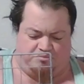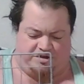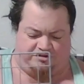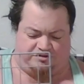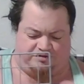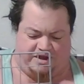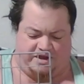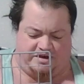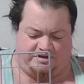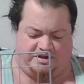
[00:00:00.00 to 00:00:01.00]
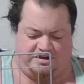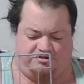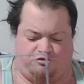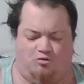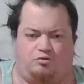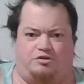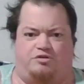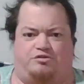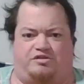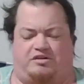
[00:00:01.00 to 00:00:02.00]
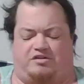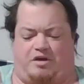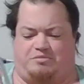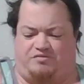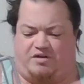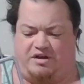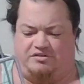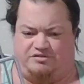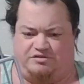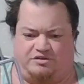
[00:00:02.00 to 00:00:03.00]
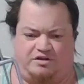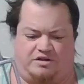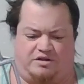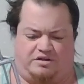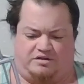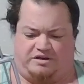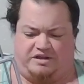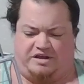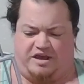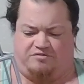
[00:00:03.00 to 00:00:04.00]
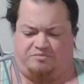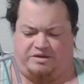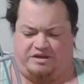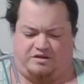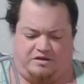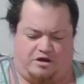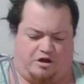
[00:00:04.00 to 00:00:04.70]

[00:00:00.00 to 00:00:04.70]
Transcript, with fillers: bits of handy tool using type advice that he gave me.